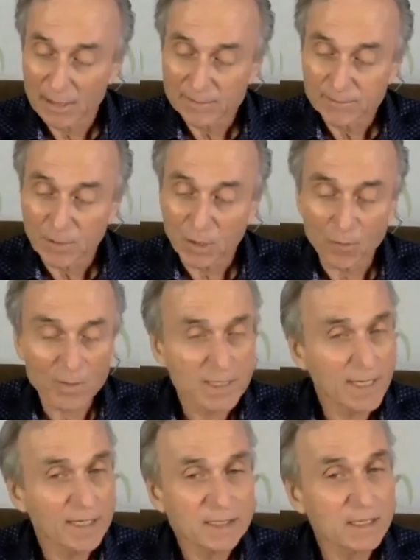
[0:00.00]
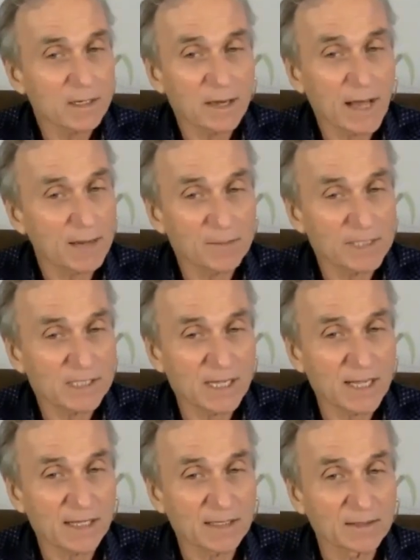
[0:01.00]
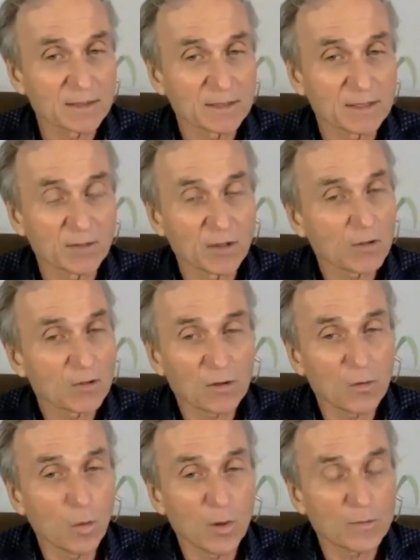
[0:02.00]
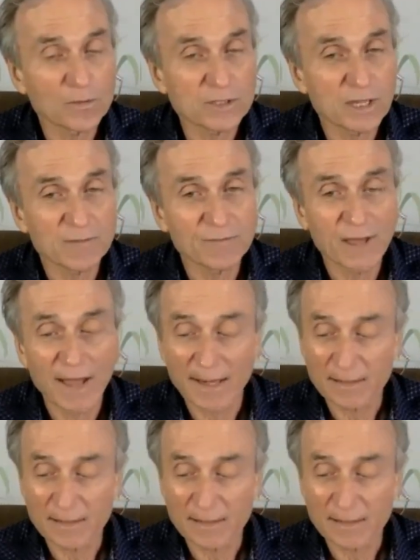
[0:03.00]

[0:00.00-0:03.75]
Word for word: You know, potatoes are not a mistake, even though they're 1% fat.